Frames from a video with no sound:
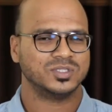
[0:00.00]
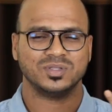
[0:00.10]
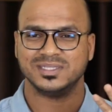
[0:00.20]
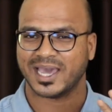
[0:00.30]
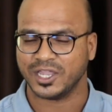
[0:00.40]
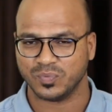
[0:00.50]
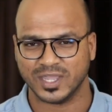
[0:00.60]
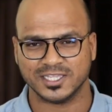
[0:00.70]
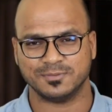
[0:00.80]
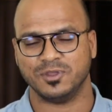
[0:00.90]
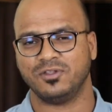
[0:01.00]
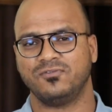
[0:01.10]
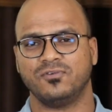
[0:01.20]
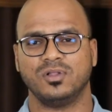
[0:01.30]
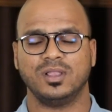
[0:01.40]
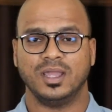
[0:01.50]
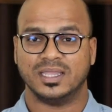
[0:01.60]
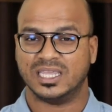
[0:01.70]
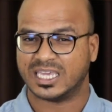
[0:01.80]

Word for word: So design weight is beautiful. The